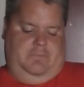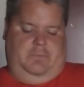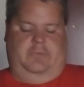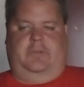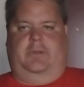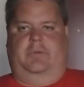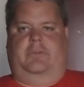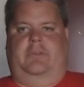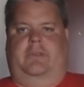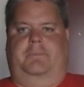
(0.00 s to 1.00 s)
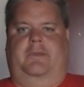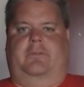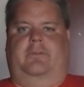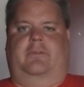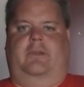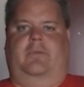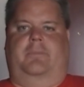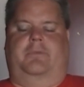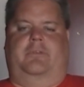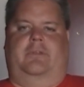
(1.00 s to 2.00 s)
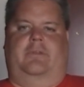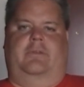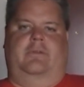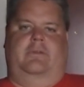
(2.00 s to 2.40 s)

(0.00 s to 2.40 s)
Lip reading: which he was the pick that represented